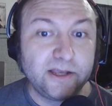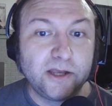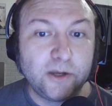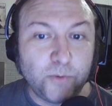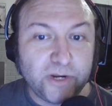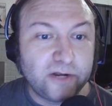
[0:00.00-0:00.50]

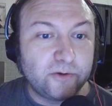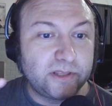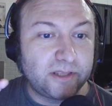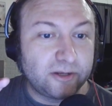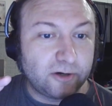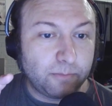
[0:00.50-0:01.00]
we know that
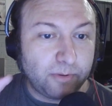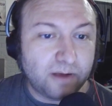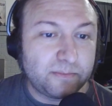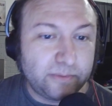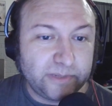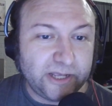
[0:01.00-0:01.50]
there are
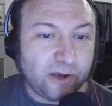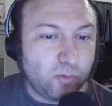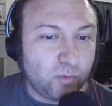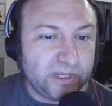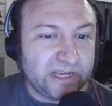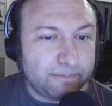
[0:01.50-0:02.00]
probably
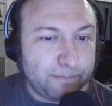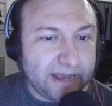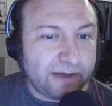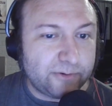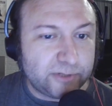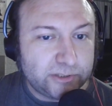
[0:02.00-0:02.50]
only
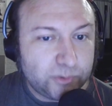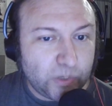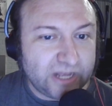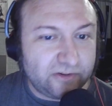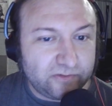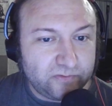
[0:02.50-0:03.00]
about
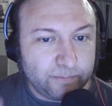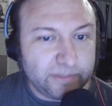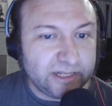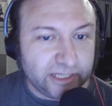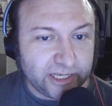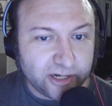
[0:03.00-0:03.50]
12
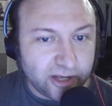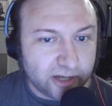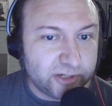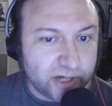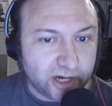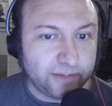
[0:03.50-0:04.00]
million
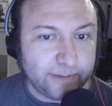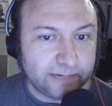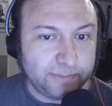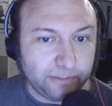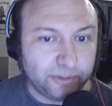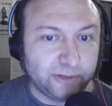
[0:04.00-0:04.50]
undocumented
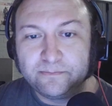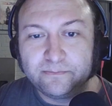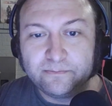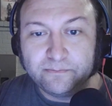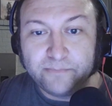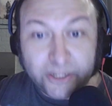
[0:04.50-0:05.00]
people.
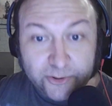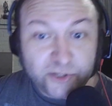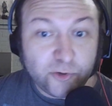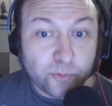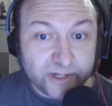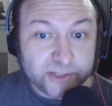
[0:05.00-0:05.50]
They're
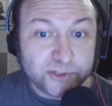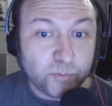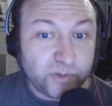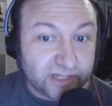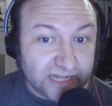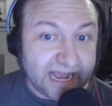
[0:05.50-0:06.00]
humans
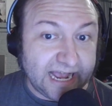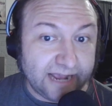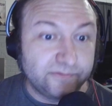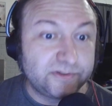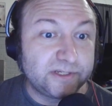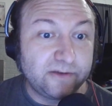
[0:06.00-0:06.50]
with
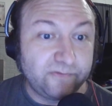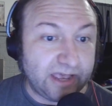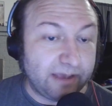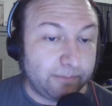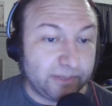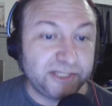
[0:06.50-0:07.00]
lives,
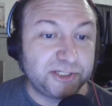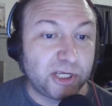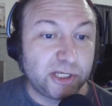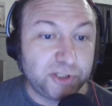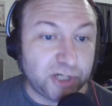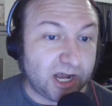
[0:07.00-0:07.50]
families,
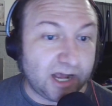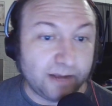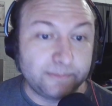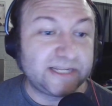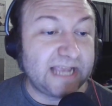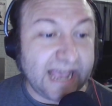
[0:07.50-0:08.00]

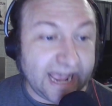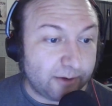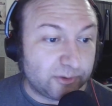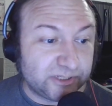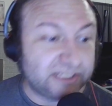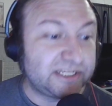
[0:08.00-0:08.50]
jobs,
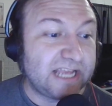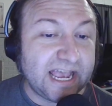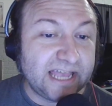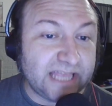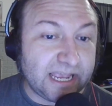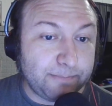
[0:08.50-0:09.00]
houses,
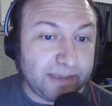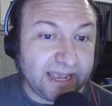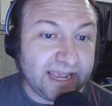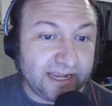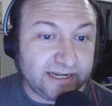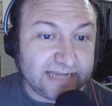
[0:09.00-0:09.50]
and they
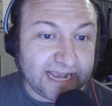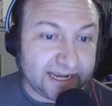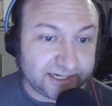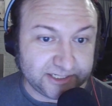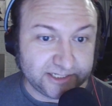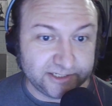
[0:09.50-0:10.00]
pay
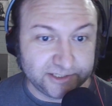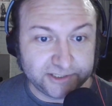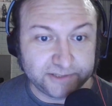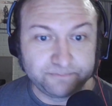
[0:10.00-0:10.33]
taxes.